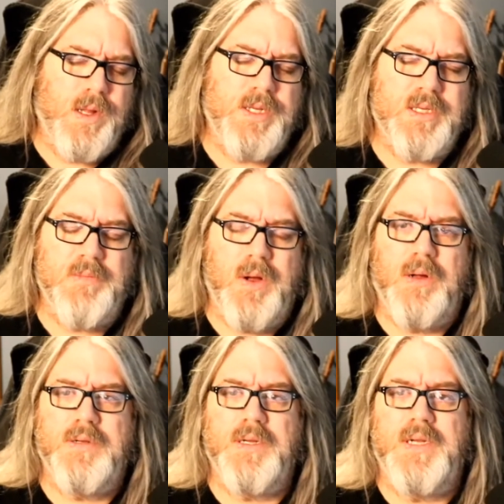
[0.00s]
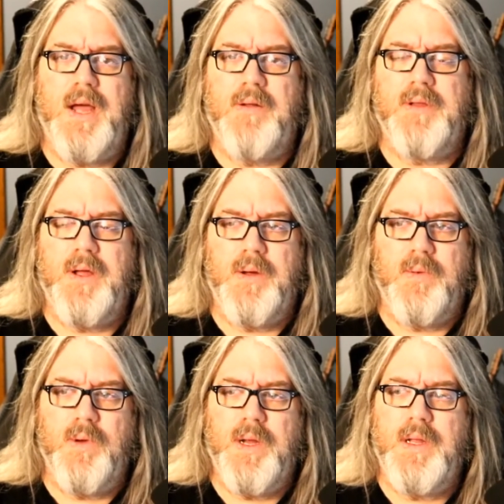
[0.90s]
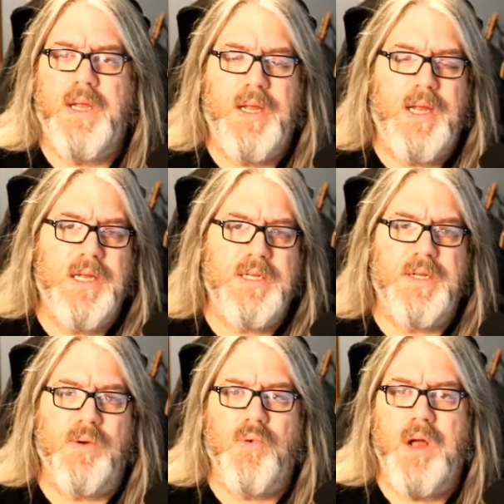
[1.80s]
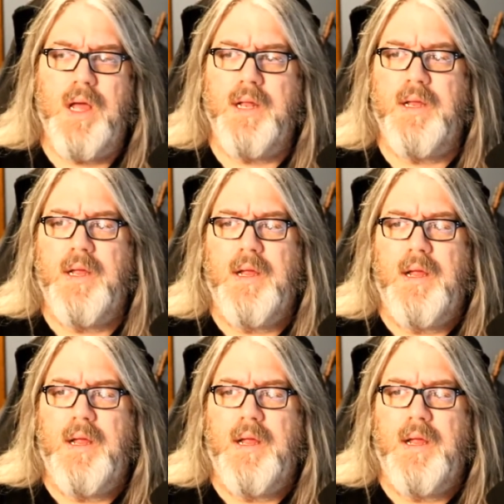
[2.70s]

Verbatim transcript: small to download, really easy to run.